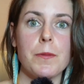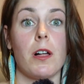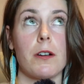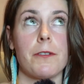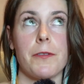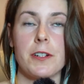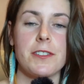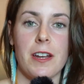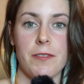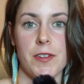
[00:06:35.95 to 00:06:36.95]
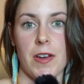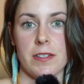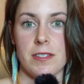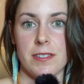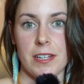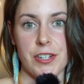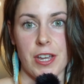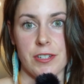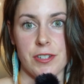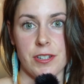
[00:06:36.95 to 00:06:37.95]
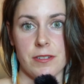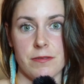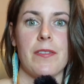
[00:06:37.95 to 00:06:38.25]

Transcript: Well, our first line of defense is education.